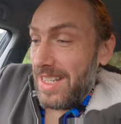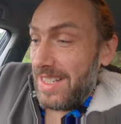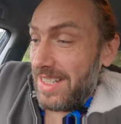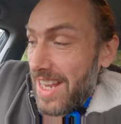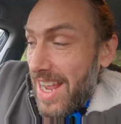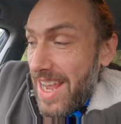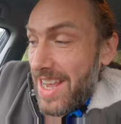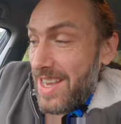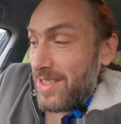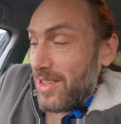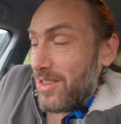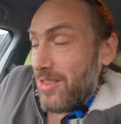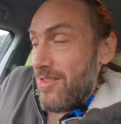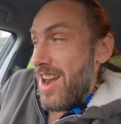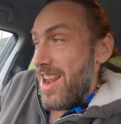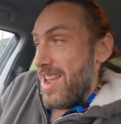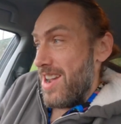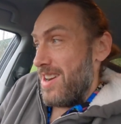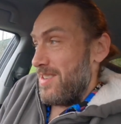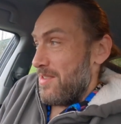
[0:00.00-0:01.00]
The day is
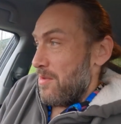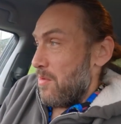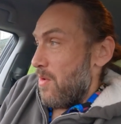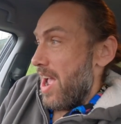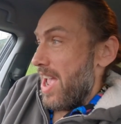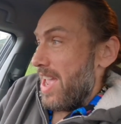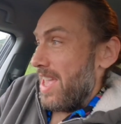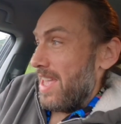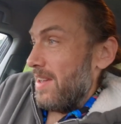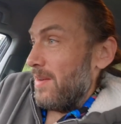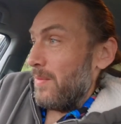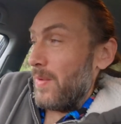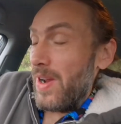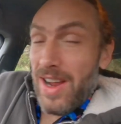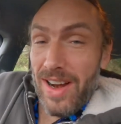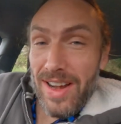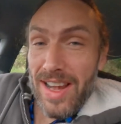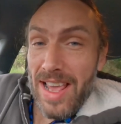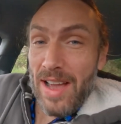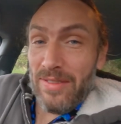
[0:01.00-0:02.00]
already underway.
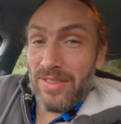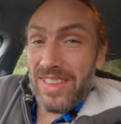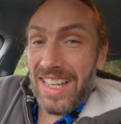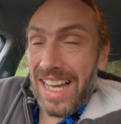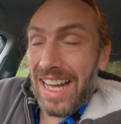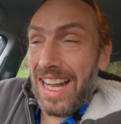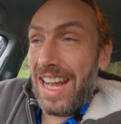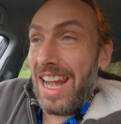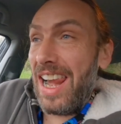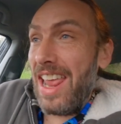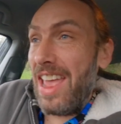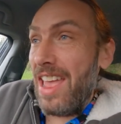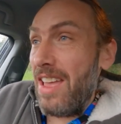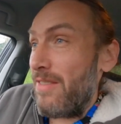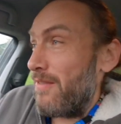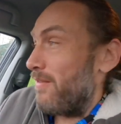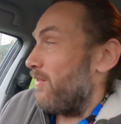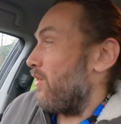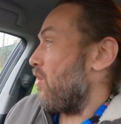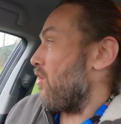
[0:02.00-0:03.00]
We only have to clear
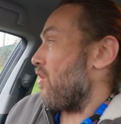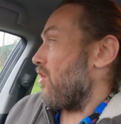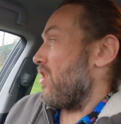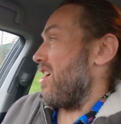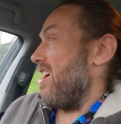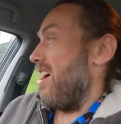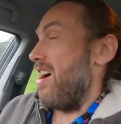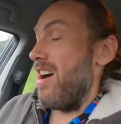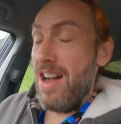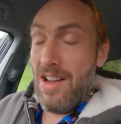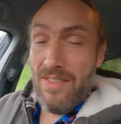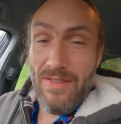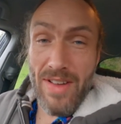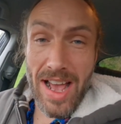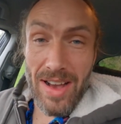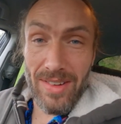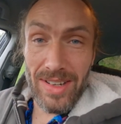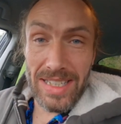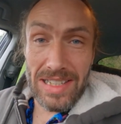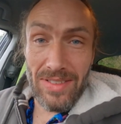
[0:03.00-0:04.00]
4.5
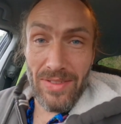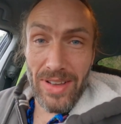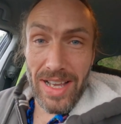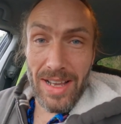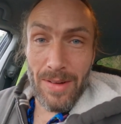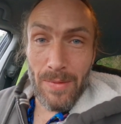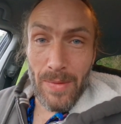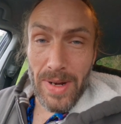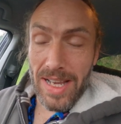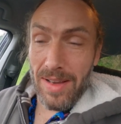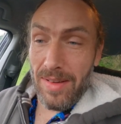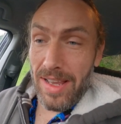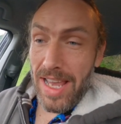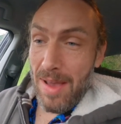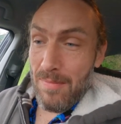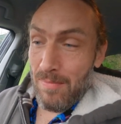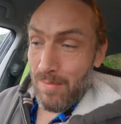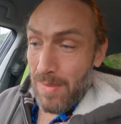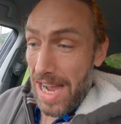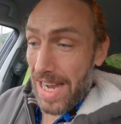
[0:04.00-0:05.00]
hours of it and we can
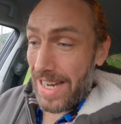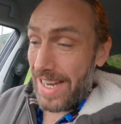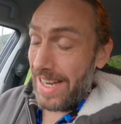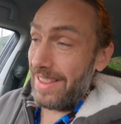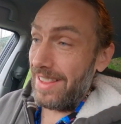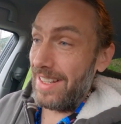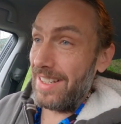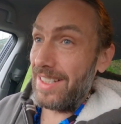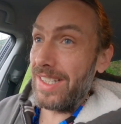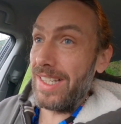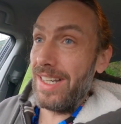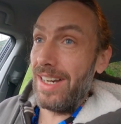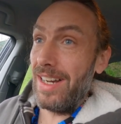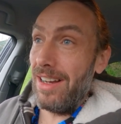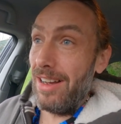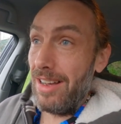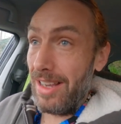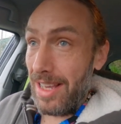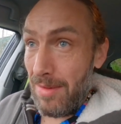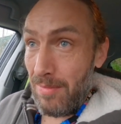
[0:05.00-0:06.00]
get back in this
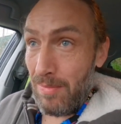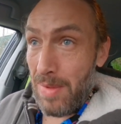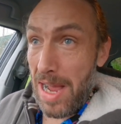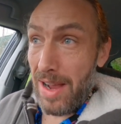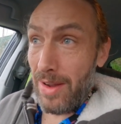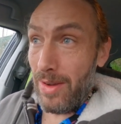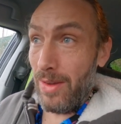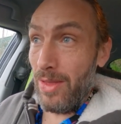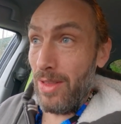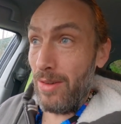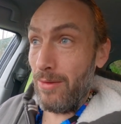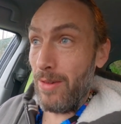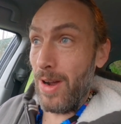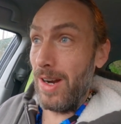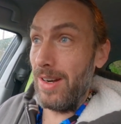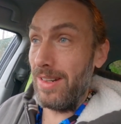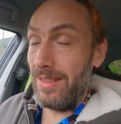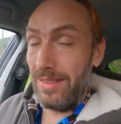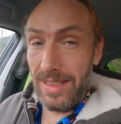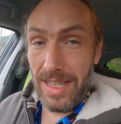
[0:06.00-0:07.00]
car, get back on the
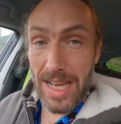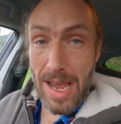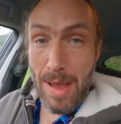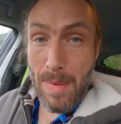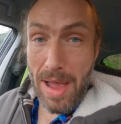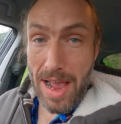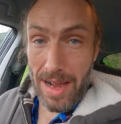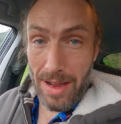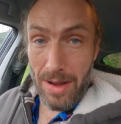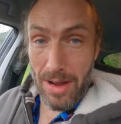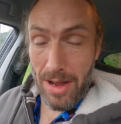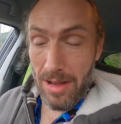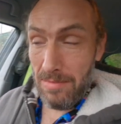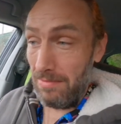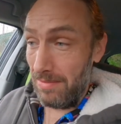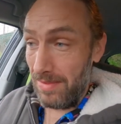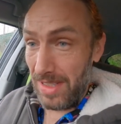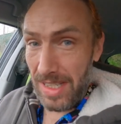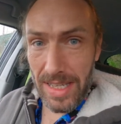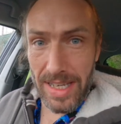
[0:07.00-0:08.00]
road, get back home,
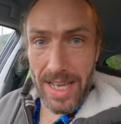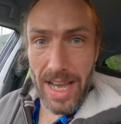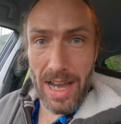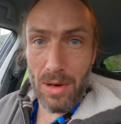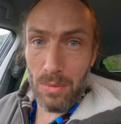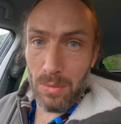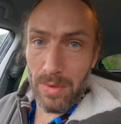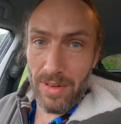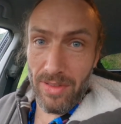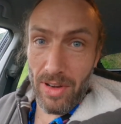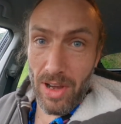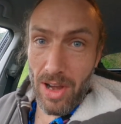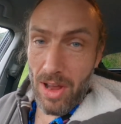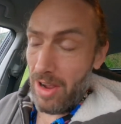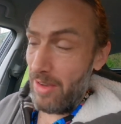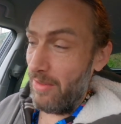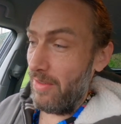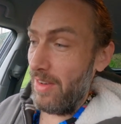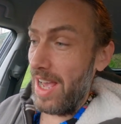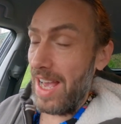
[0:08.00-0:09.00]
get on with
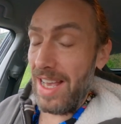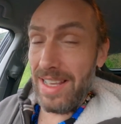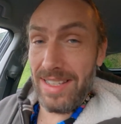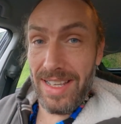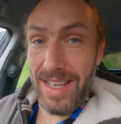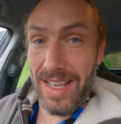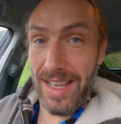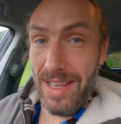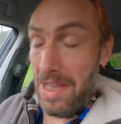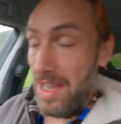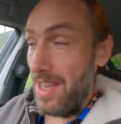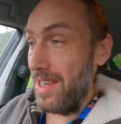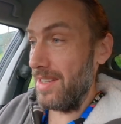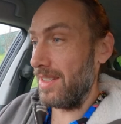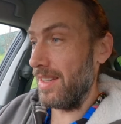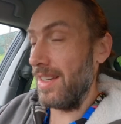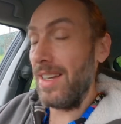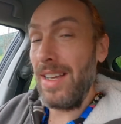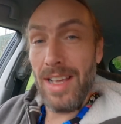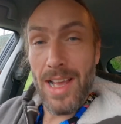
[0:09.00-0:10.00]
life as it
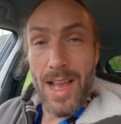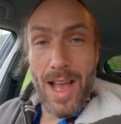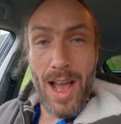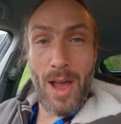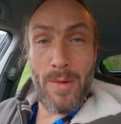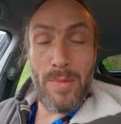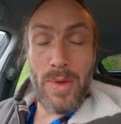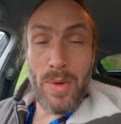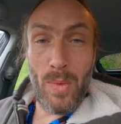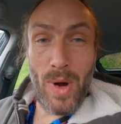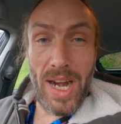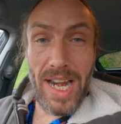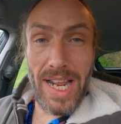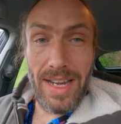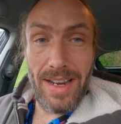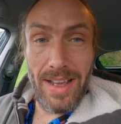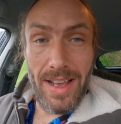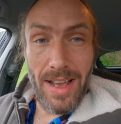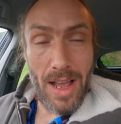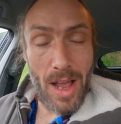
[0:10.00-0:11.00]
is. I hope you're winning.
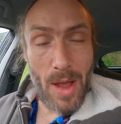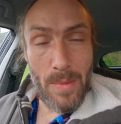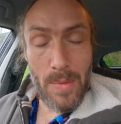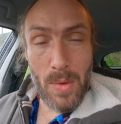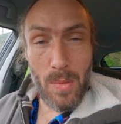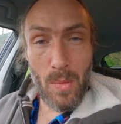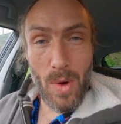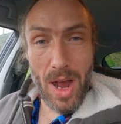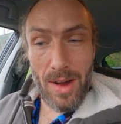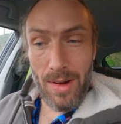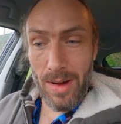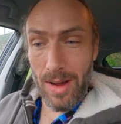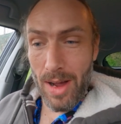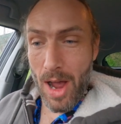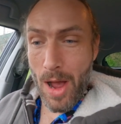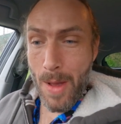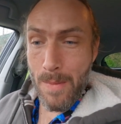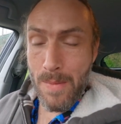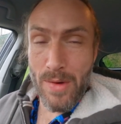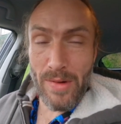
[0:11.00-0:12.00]
I hope you're well.
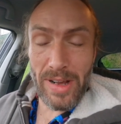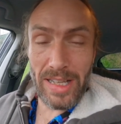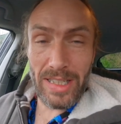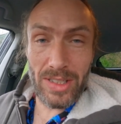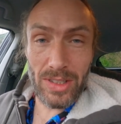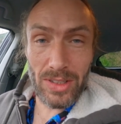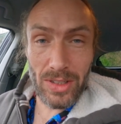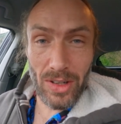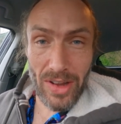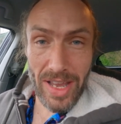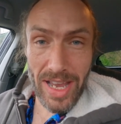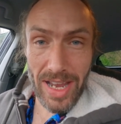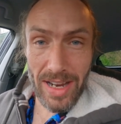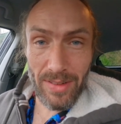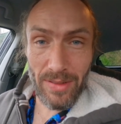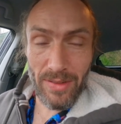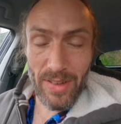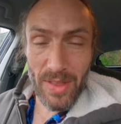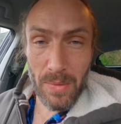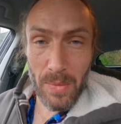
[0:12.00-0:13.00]
I hope you're excited
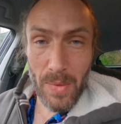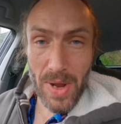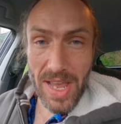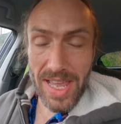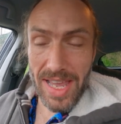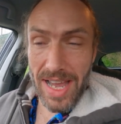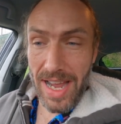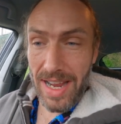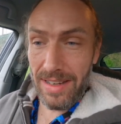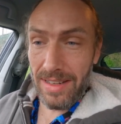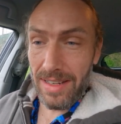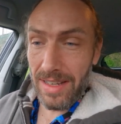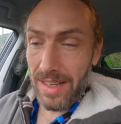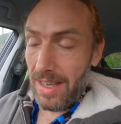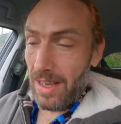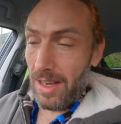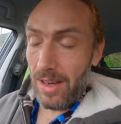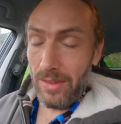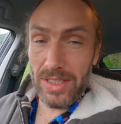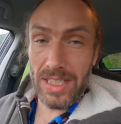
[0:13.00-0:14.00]
for the weekend.
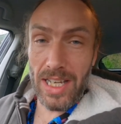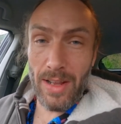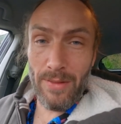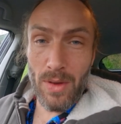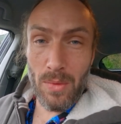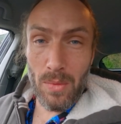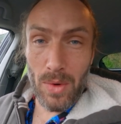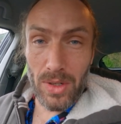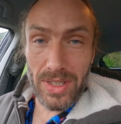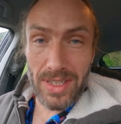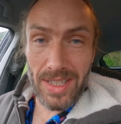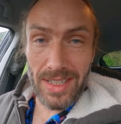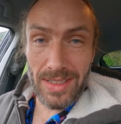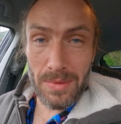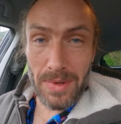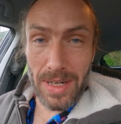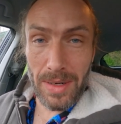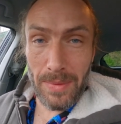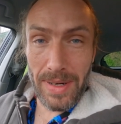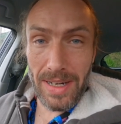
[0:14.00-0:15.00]
Obviously, if you're watching this
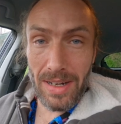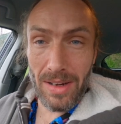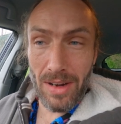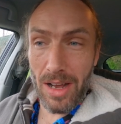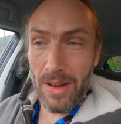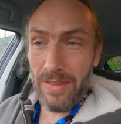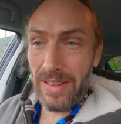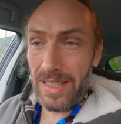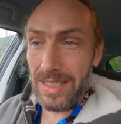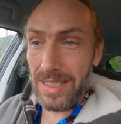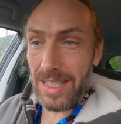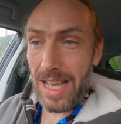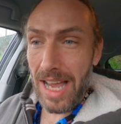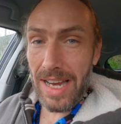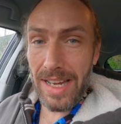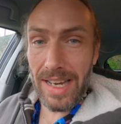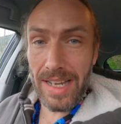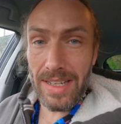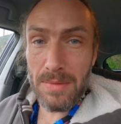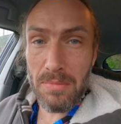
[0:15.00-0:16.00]
when it went live,
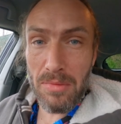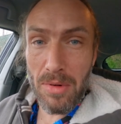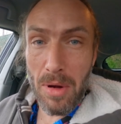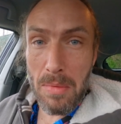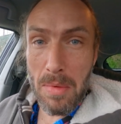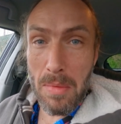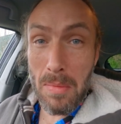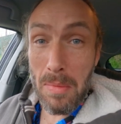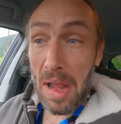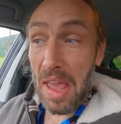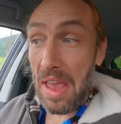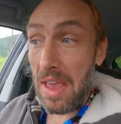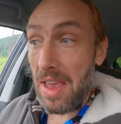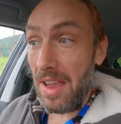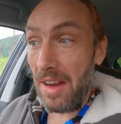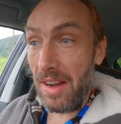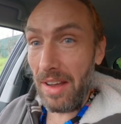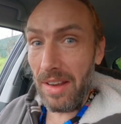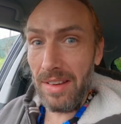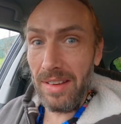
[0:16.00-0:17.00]
Saturday's probably,
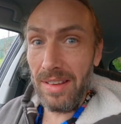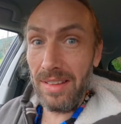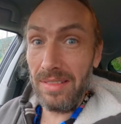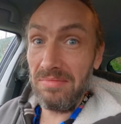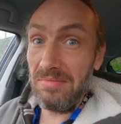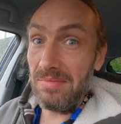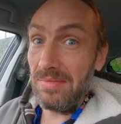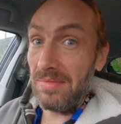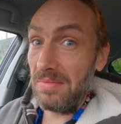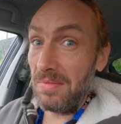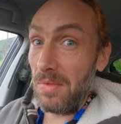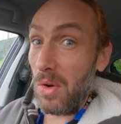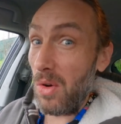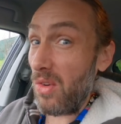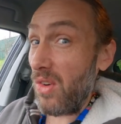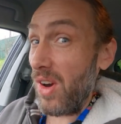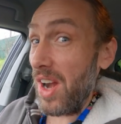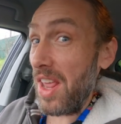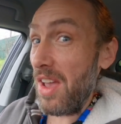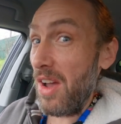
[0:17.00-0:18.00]
you know,
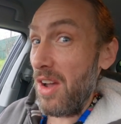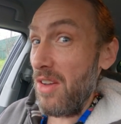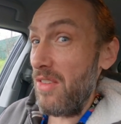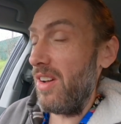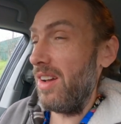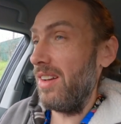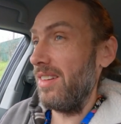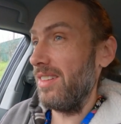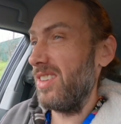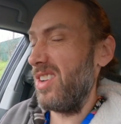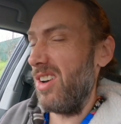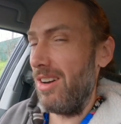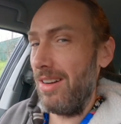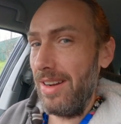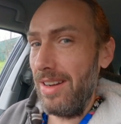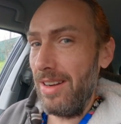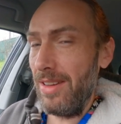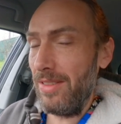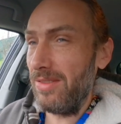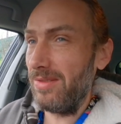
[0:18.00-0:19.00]
already over,
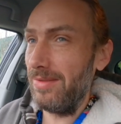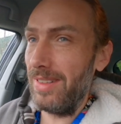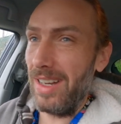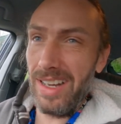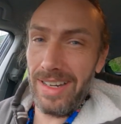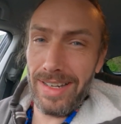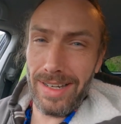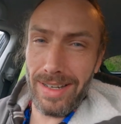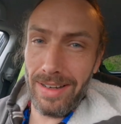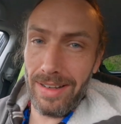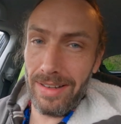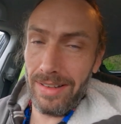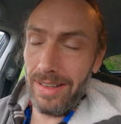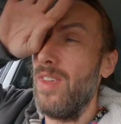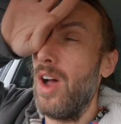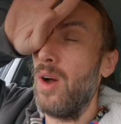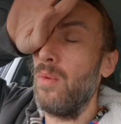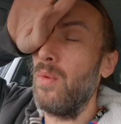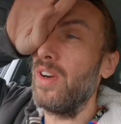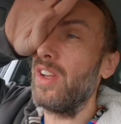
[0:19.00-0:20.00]
kind of. I don't know.
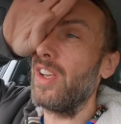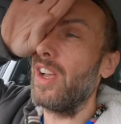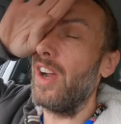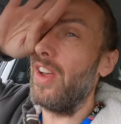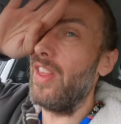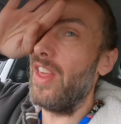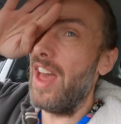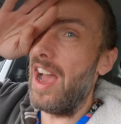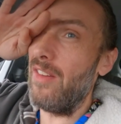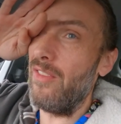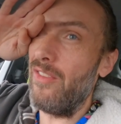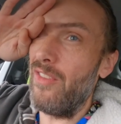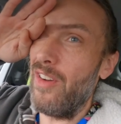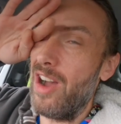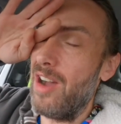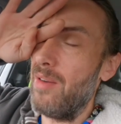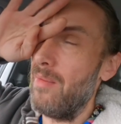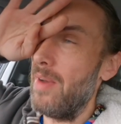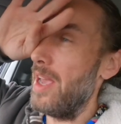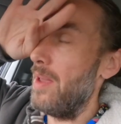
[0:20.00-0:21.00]
I wouldn't go that
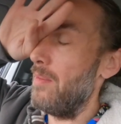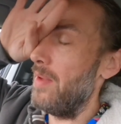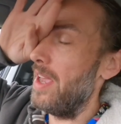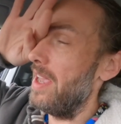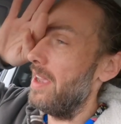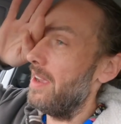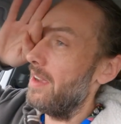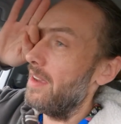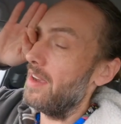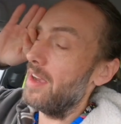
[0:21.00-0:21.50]
far, maybe.